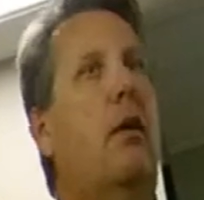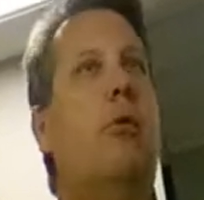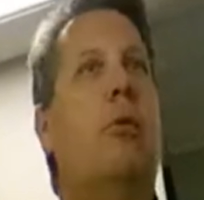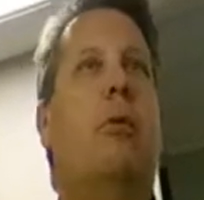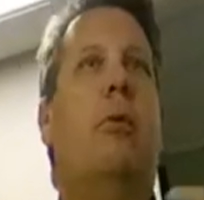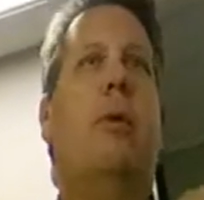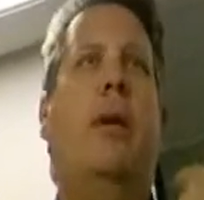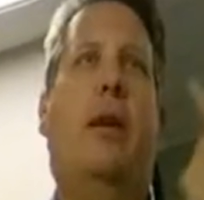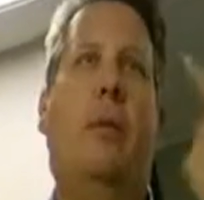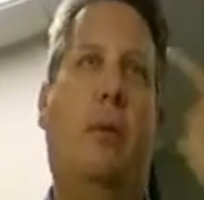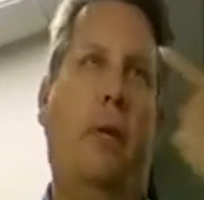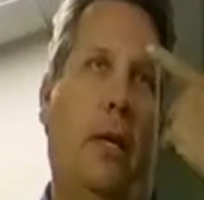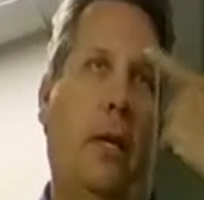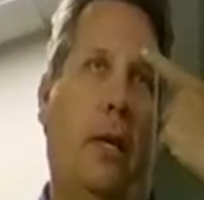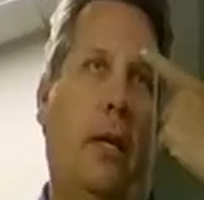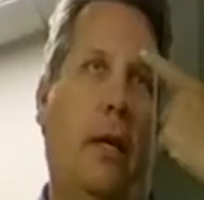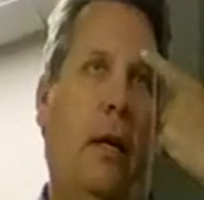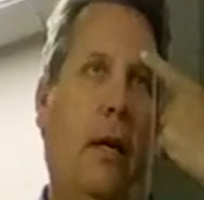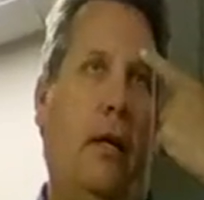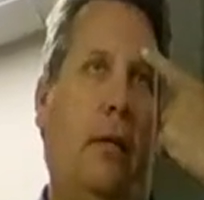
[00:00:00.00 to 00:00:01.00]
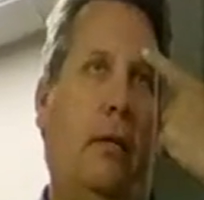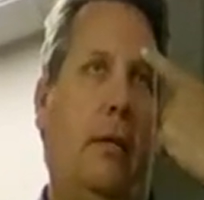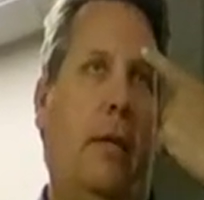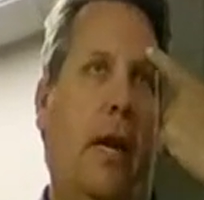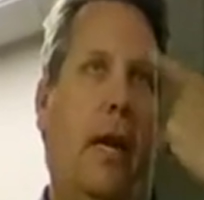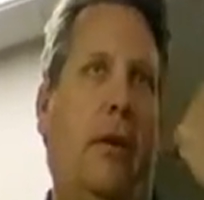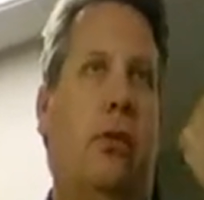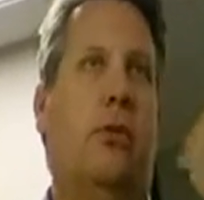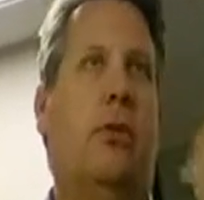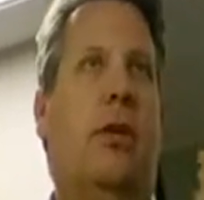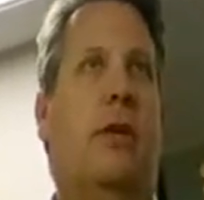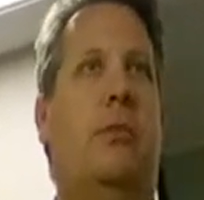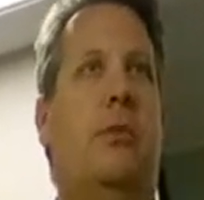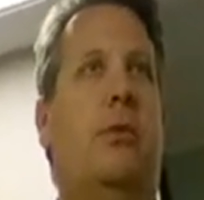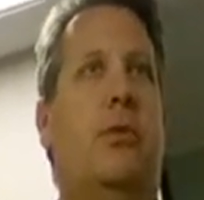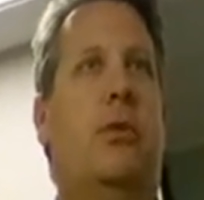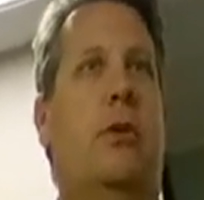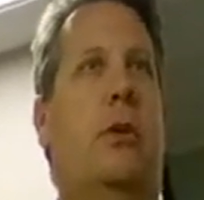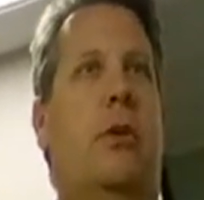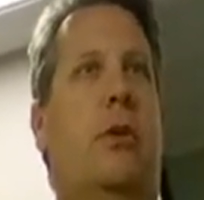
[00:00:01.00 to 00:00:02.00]
were we able to take your
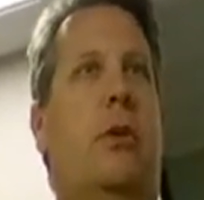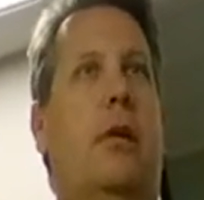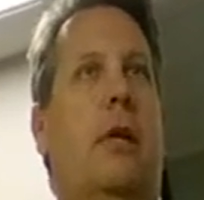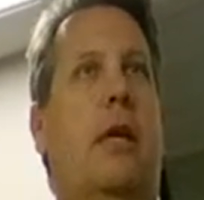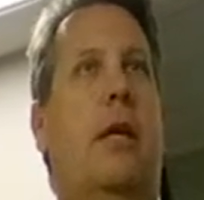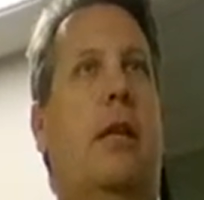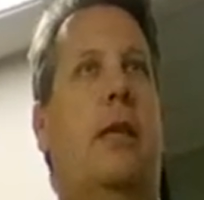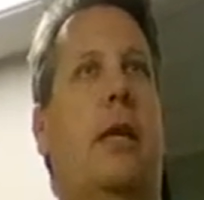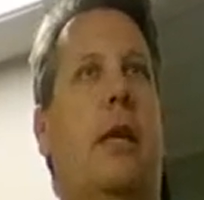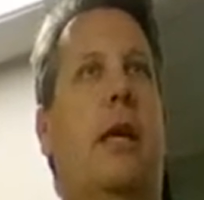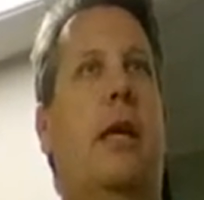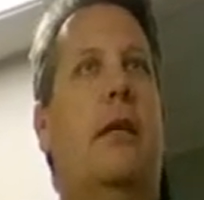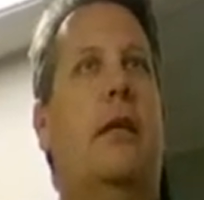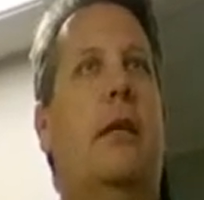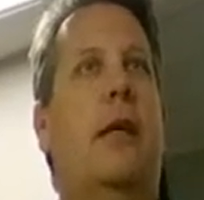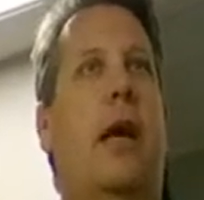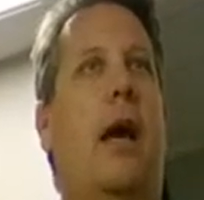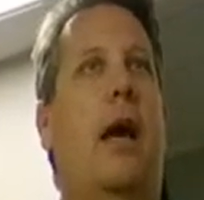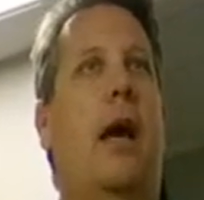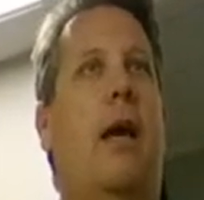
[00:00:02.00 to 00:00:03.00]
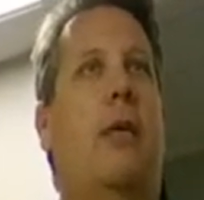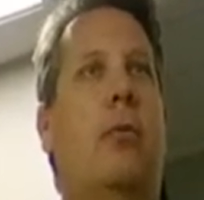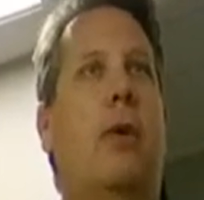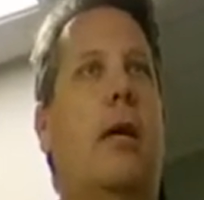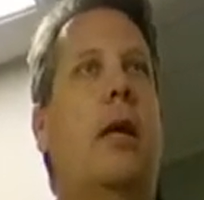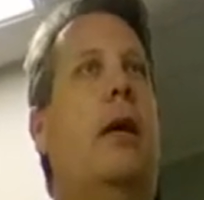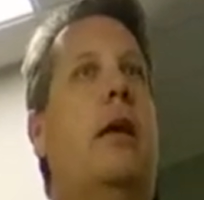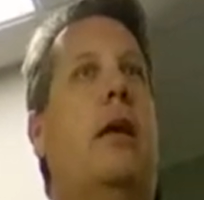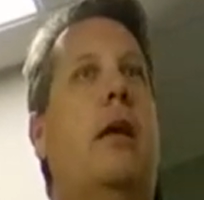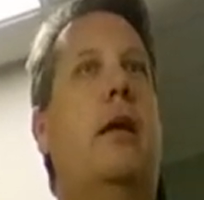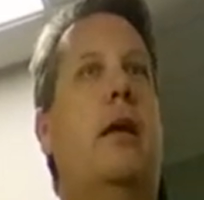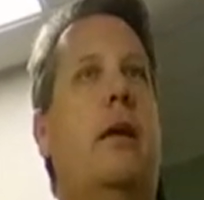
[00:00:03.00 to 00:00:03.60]
temperature and then? uh, She never asked